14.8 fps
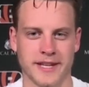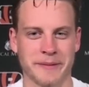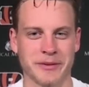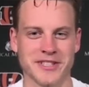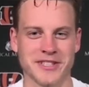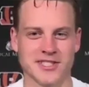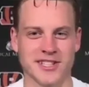yeah,
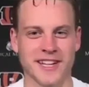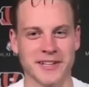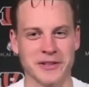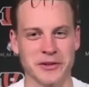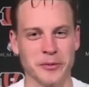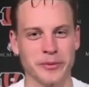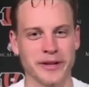I'm going to slide
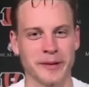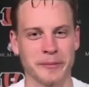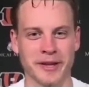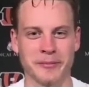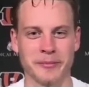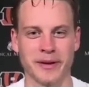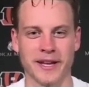a little bit.
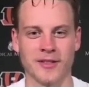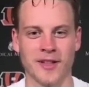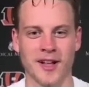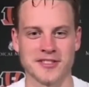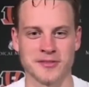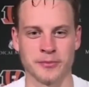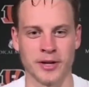I'm getting paid
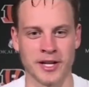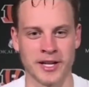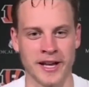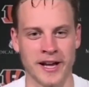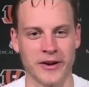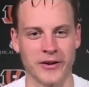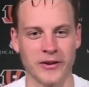lots of money
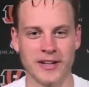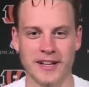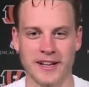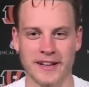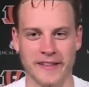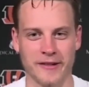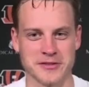now.
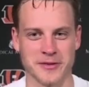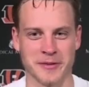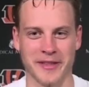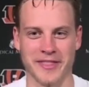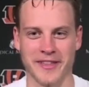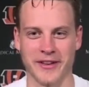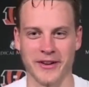That was
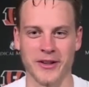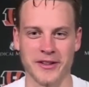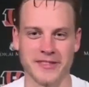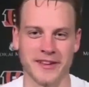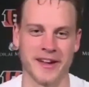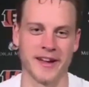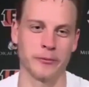my thing all
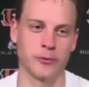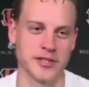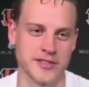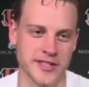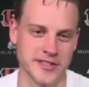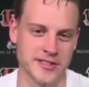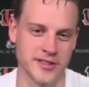the time.
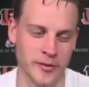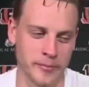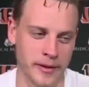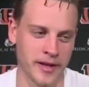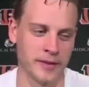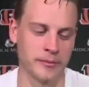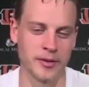Once they
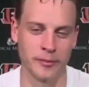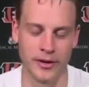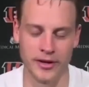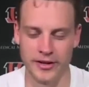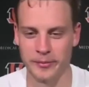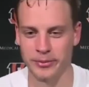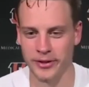start paying me
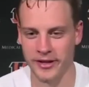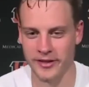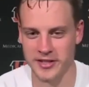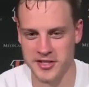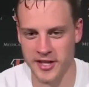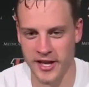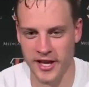money to play
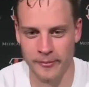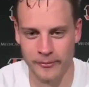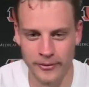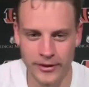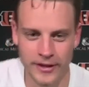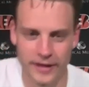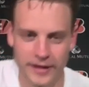this
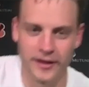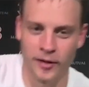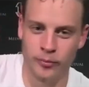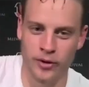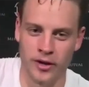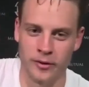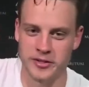game,
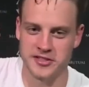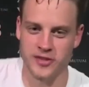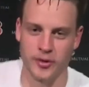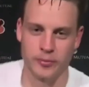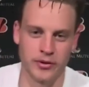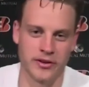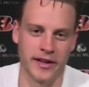I'll probably
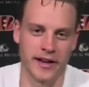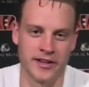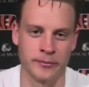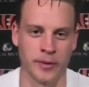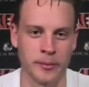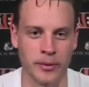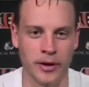start
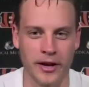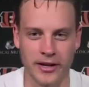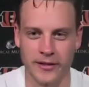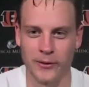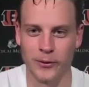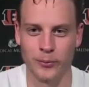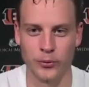protecting my body
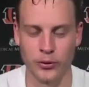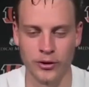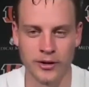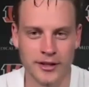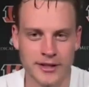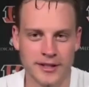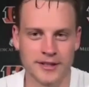a little more.